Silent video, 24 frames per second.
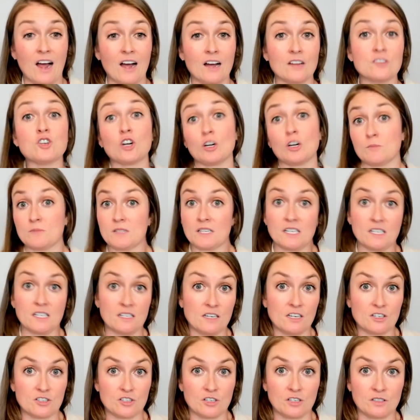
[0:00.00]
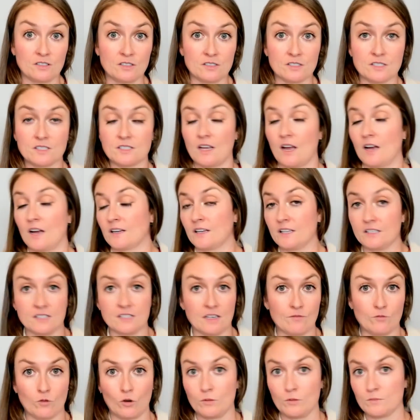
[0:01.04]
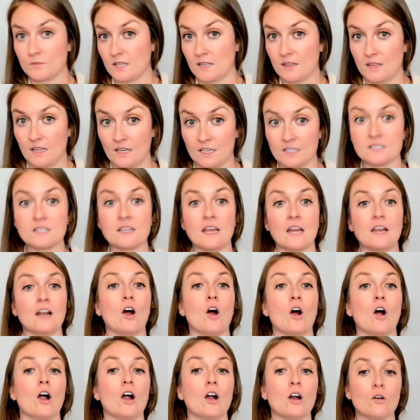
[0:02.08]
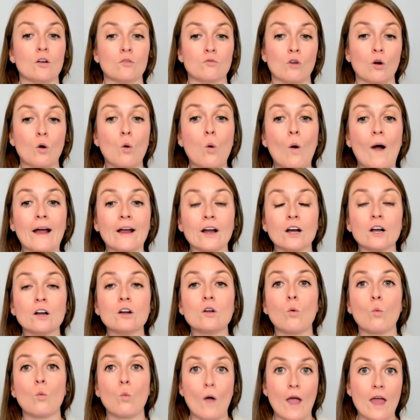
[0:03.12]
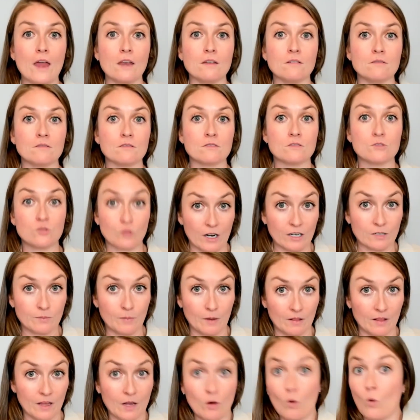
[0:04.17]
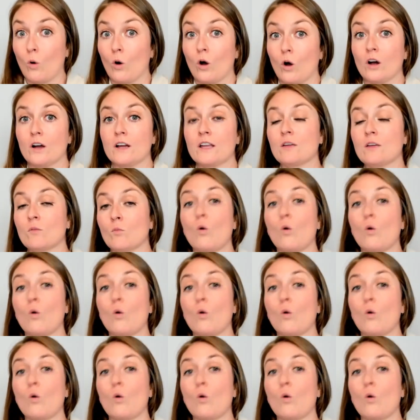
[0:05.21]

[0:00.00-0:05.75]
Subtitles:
terms and conditions, consent forms, and things that are required when direct billing or